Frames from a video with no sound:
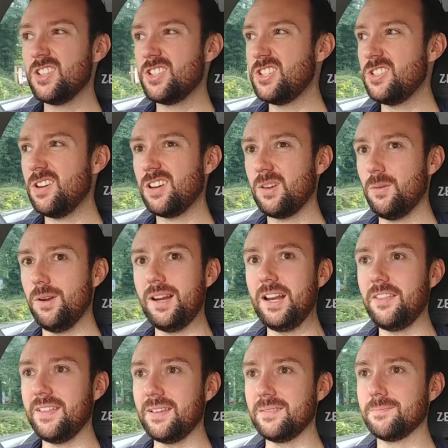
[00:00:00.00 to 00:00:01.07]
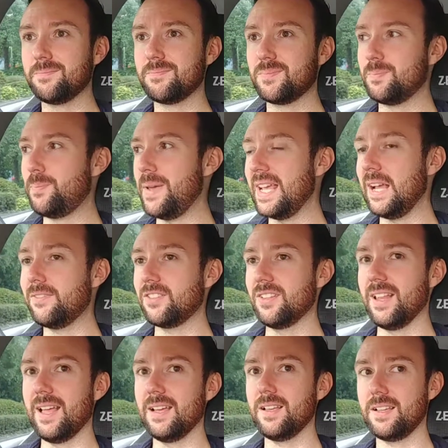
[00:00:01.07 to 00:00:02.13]
she's not going to want anything big after
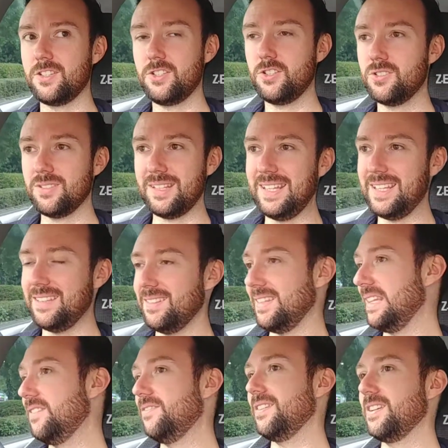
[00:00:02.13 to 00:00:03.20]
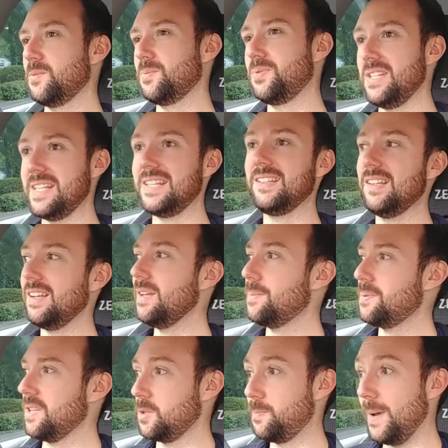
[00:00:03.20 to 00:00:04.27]
that. Like, she doesn't eat in the evenings particularly,
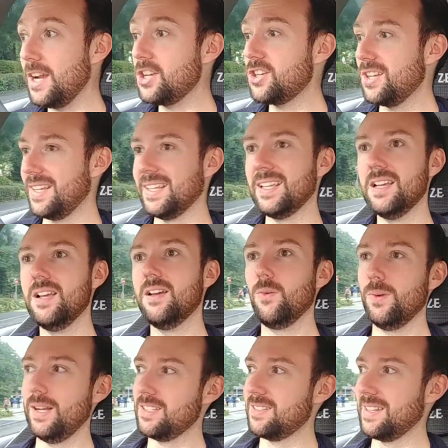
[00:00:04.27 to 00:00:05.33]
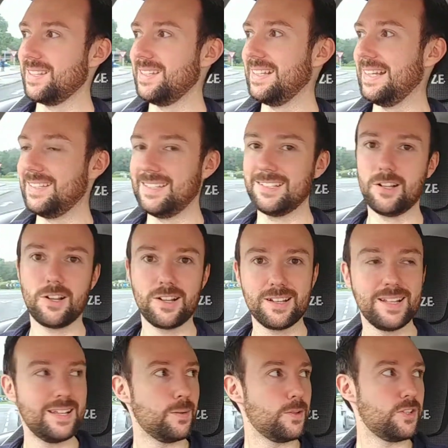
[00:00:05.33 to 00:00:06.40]
especially when it's like nearly 10 o'clock at
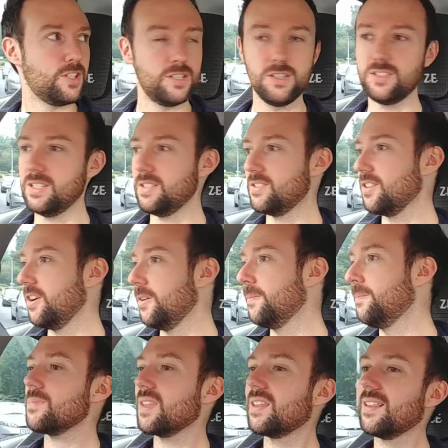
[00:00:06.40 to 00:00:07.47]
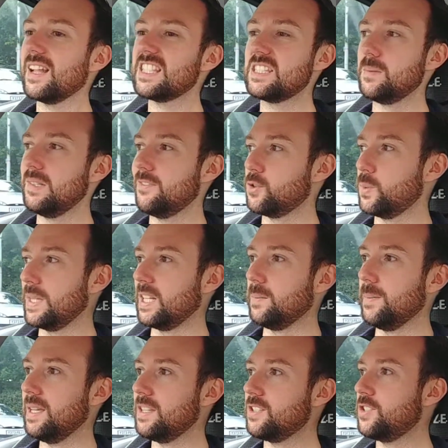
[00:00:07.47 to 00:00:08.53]
night when she does it. So that's a bit of a swing and
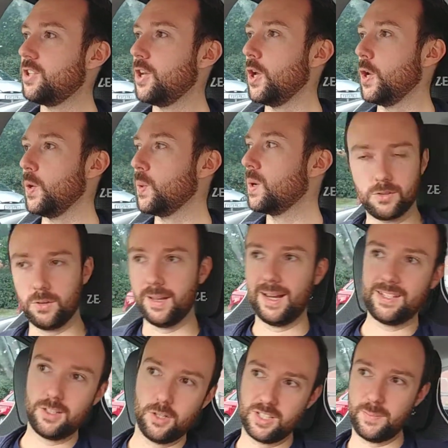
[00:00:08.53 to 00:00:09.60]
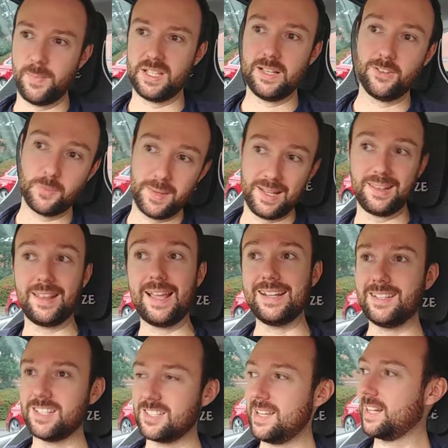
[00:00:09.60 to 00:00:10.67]
a miss too. So I guess I'll just get myself something
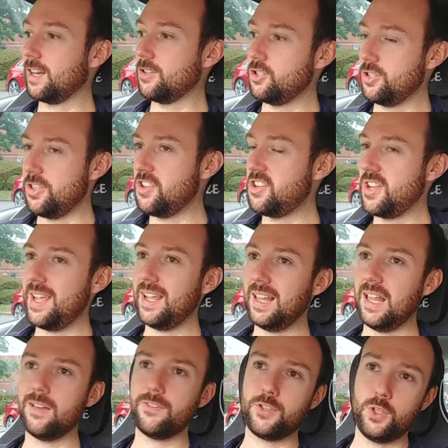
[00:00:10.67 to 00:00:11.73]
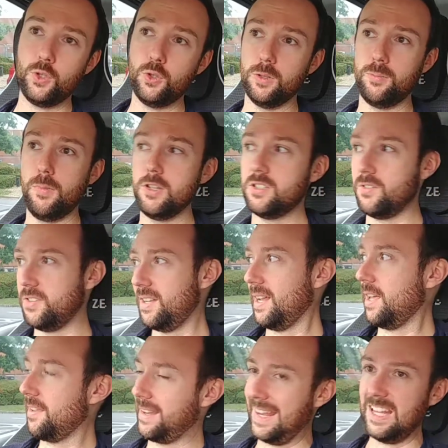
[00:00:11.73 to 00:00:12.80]
light to snack on during the day. I'll have Huel most of the day,
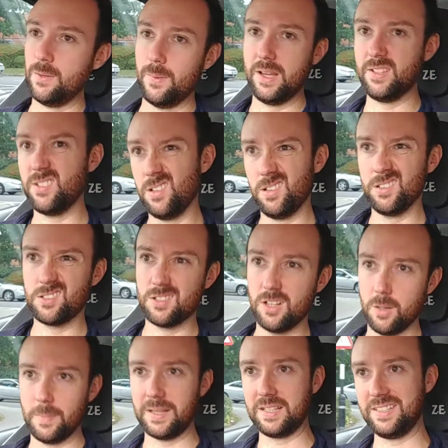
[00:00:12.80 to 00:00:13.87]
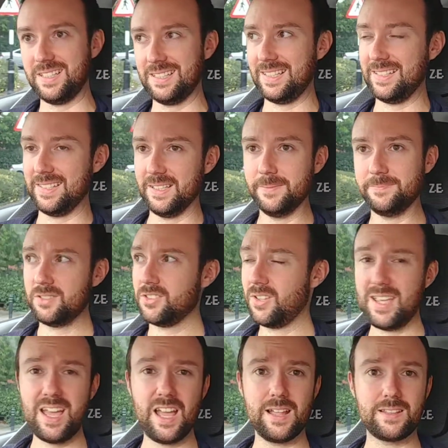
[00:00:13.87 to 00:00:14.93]
I think, anyway, so it's not a big deal either. So
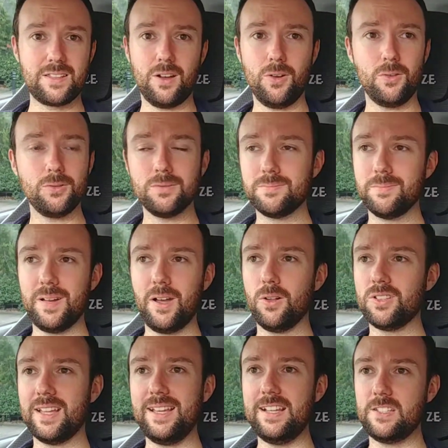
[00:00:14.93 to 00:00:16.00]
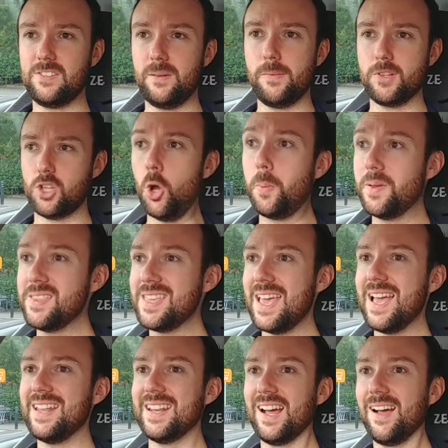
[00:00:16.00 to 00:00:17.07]
yeah, my whole day is very much up in
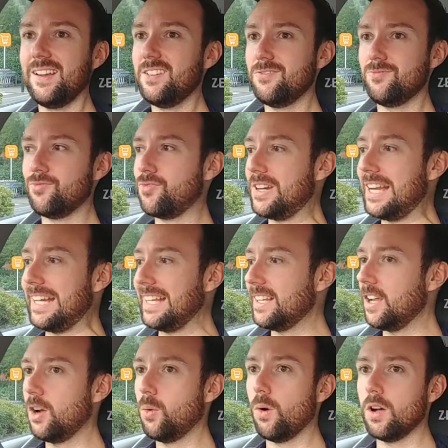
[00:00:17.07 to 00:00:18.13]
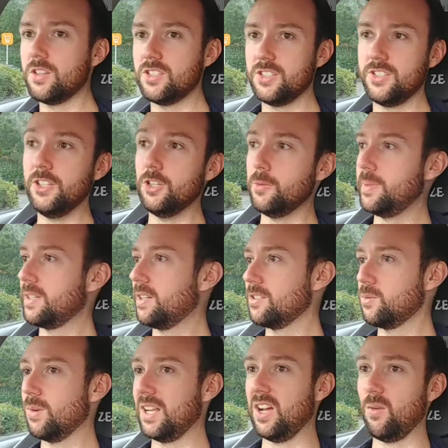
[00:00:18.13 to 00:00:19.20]
the air now. I don't really know what to do,
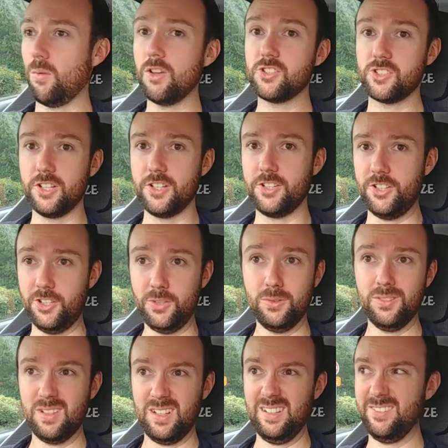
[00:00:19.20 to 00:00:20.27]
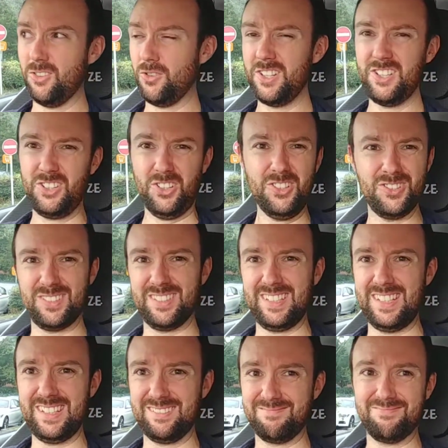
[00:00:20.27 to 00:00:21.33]
because what I was going to do, I've already
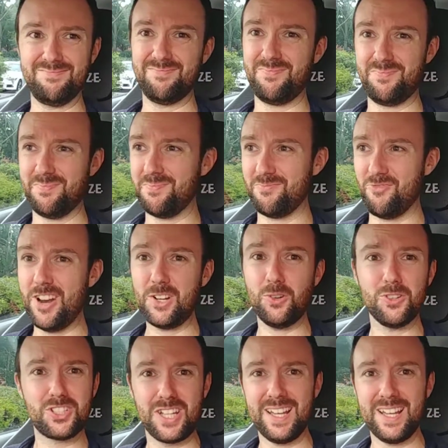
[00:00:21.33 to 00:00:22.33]
done in record